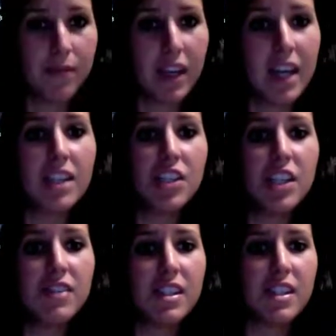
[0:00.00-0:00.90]
It
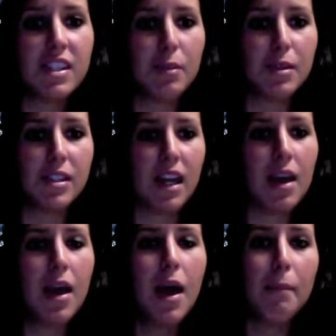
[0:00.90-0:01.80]
achieves a stable
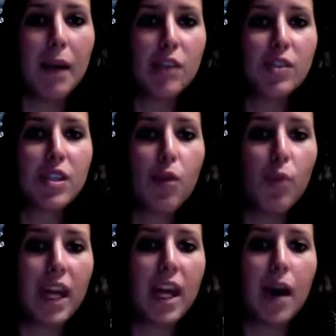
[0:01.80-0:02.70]
state by using a
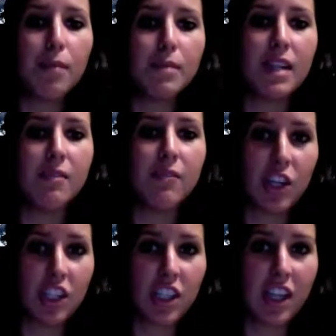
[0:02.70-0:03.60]
weight update
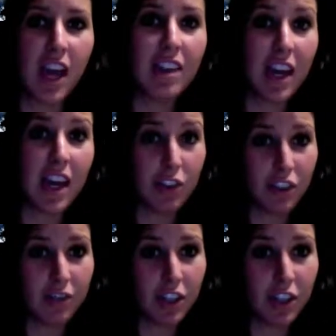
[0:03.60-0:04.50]
function and the energy
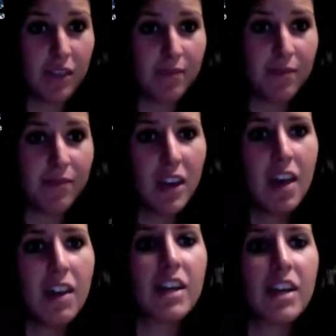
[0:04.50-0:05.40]
function.
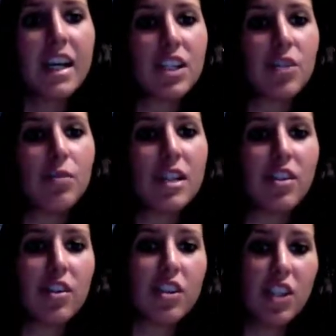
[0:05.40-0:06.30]
The connection weights
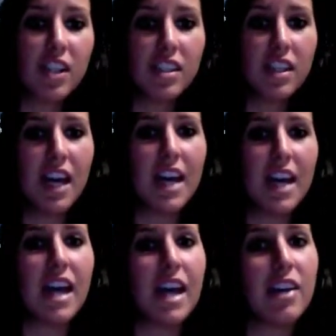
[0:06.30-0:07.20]
are adjusted as
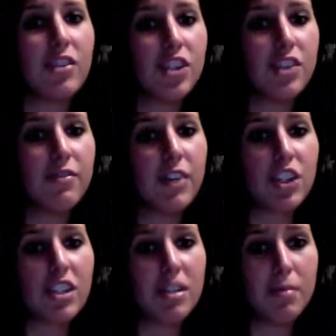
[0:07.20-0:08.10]
the energy
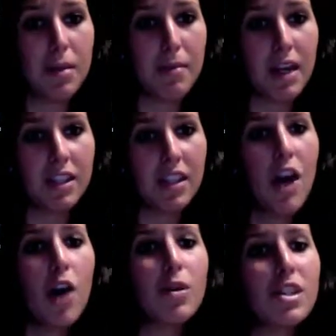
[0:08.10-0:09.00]
function is minimized,
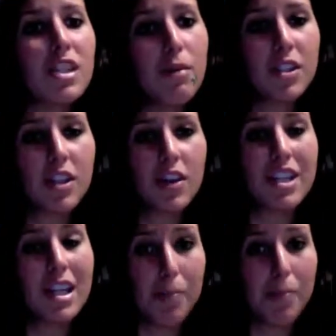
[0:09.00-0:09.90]
which then results
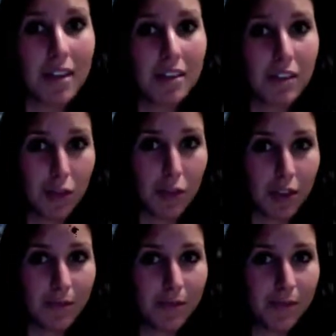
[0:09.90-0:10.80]
in a path
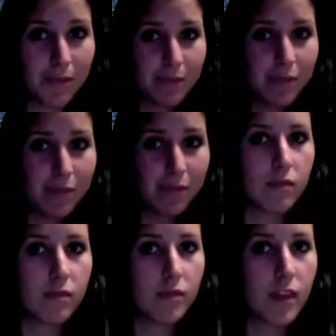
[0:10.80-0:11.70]
solution.
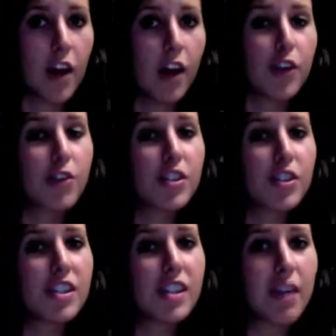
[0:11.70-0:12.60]
Those are
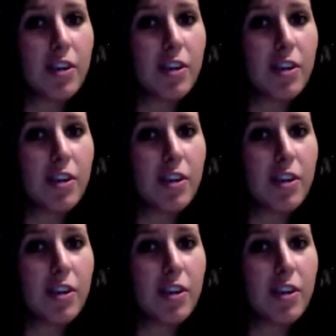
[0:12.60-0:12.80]
just several